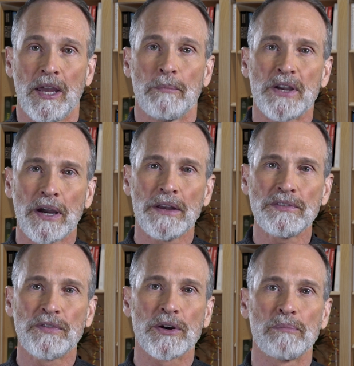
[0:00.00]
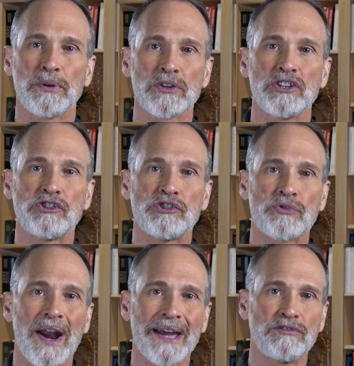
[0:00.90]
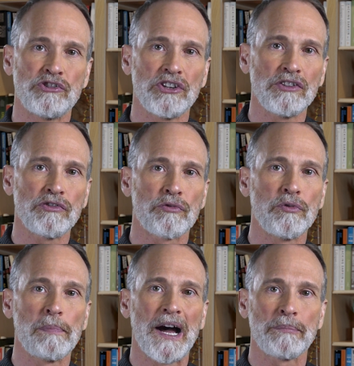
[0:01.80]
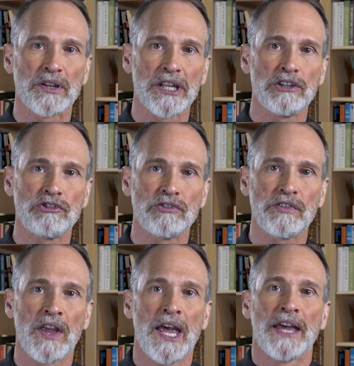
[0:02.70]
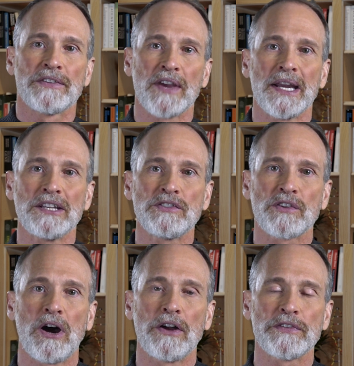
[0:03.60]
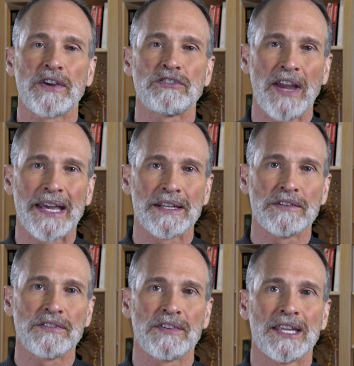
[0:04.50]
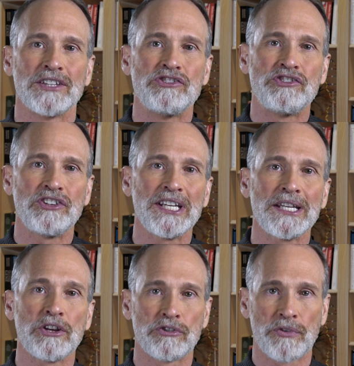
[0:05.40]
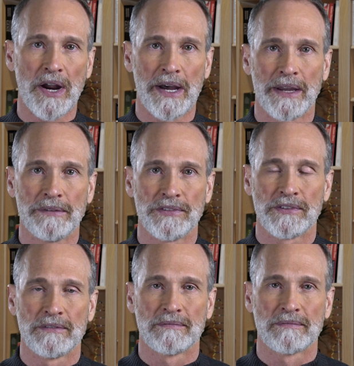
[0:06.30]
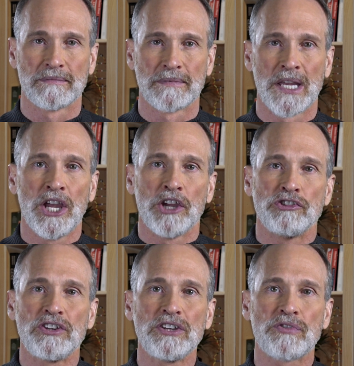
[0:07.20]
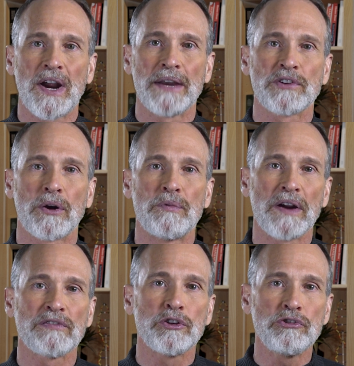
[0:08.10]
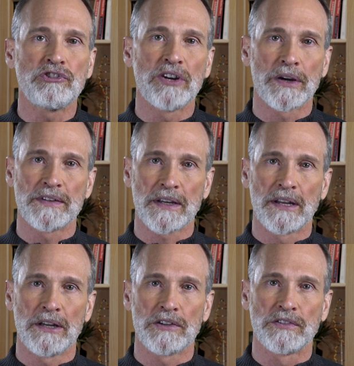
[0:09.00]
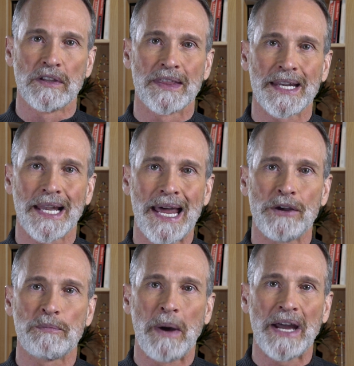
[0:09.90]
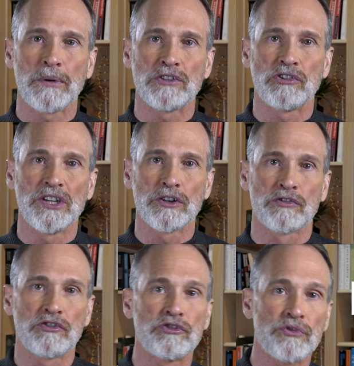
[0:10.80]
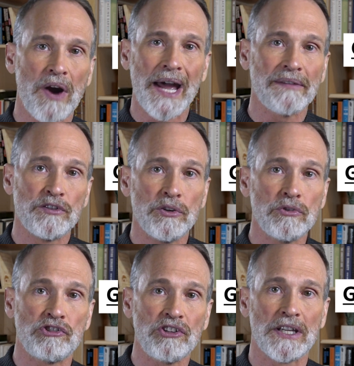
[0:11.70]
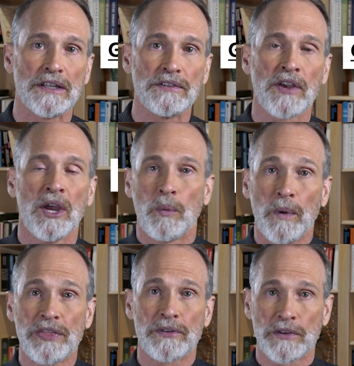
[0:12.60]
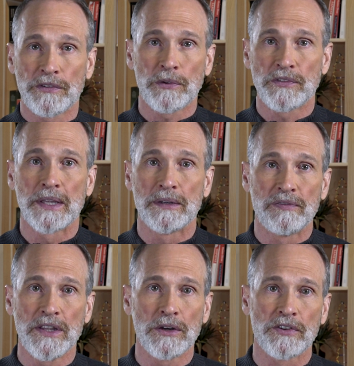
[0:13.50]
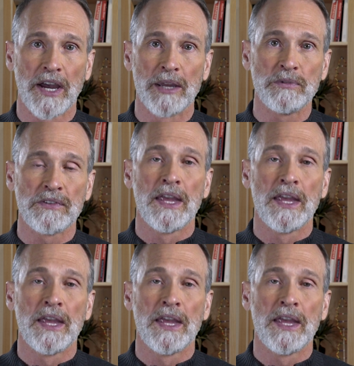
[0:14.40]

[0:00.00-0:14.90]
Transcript: Because of their ability to drive genes through populations, scientists call such edits gene drives. Gene drives are a revolutionary technology that allows bioengineers to drive new genes with their associated phenotypes